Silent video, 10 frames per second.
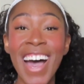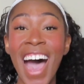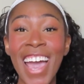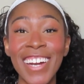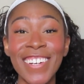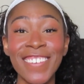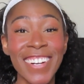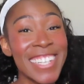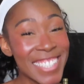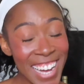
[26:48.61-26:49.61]
I had a
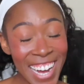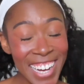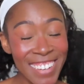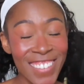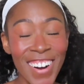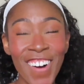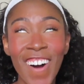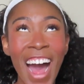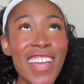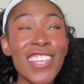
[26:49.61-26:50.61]
great time.
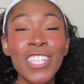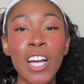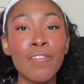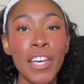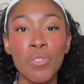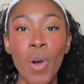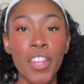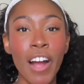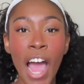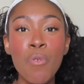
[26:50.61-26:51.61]
Oh, I just love nice
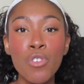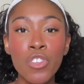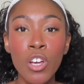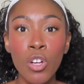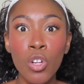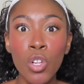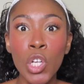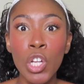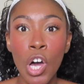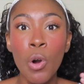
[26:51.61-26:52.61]
weather. I was
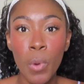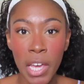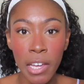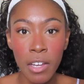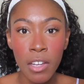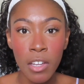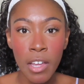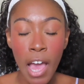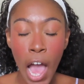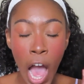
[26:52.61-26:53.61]
glowing,
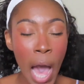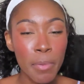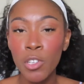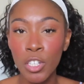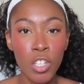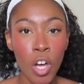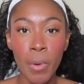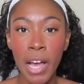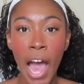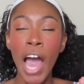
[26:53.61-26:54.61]
absolutely glowing.